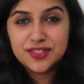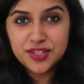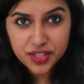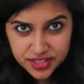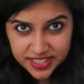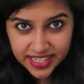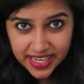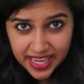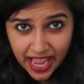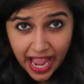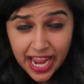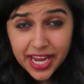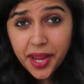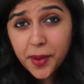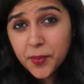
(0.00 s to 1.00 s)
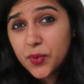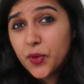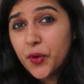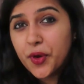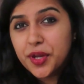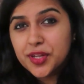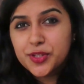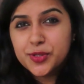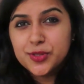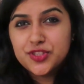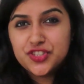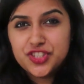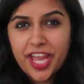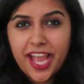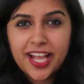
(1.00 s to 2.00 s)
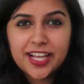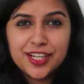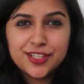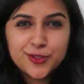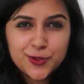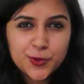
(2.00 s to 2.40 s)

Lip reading: So today I am going to check